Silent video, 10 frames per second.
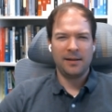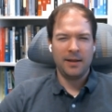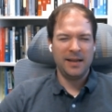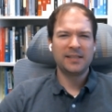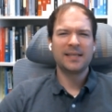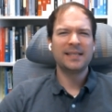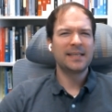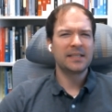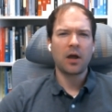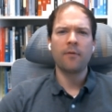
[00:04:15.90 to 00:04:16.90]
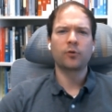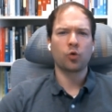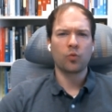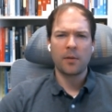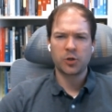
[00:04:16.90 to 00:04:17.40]
instances of
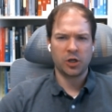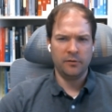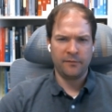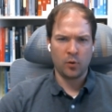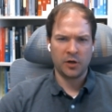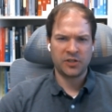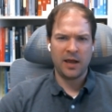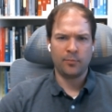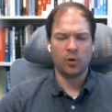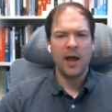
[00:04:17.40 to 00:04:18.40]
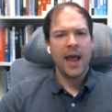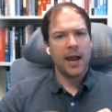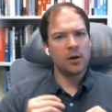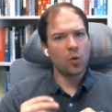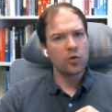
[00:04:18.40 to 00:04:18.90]
corruption, for example,
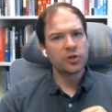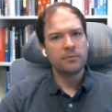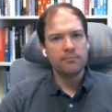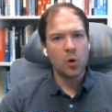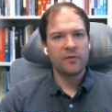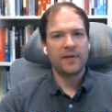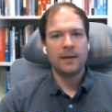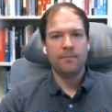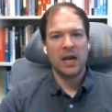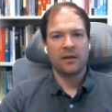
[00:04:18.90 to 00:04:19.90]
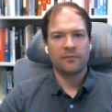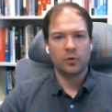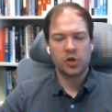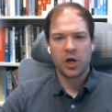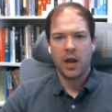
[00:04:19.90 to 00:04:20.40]
in order to motivate meaningful
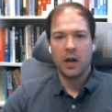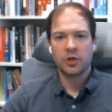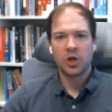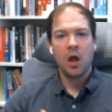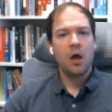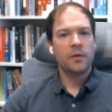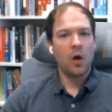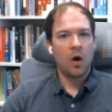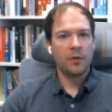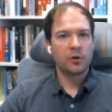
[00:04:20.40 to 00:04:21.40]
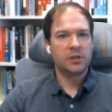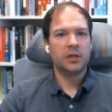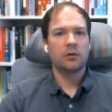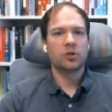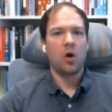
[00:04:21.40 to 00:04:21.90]
change. The authors
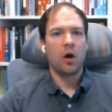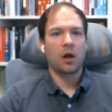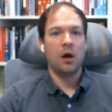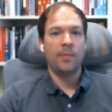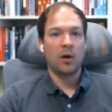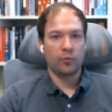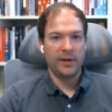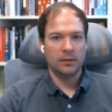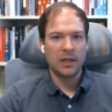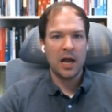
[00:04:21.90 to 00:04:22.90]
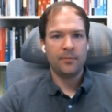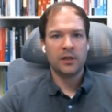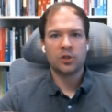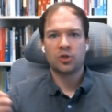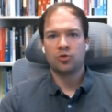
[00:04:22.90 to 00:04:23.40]
here talk about
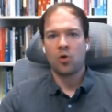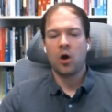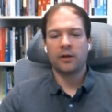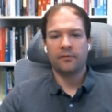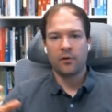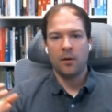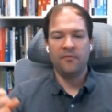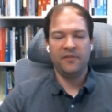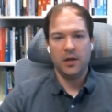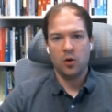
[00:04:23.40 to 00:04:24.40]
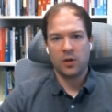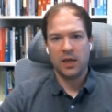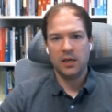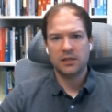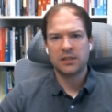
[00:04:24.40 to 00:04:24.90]
realignments, drawing from V.O.
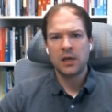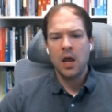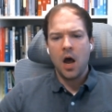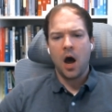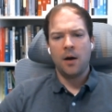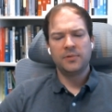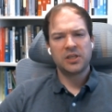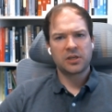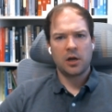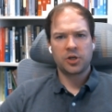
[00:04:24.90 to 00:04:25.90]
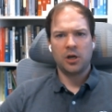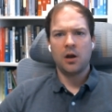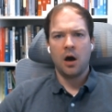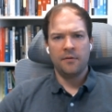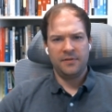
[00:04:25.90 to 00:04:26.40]
Keyes' discussion
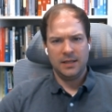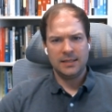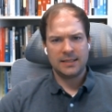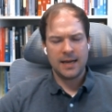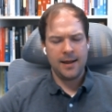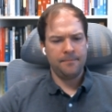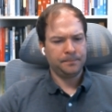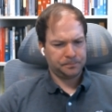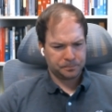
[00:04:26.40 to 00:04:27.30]
of the same.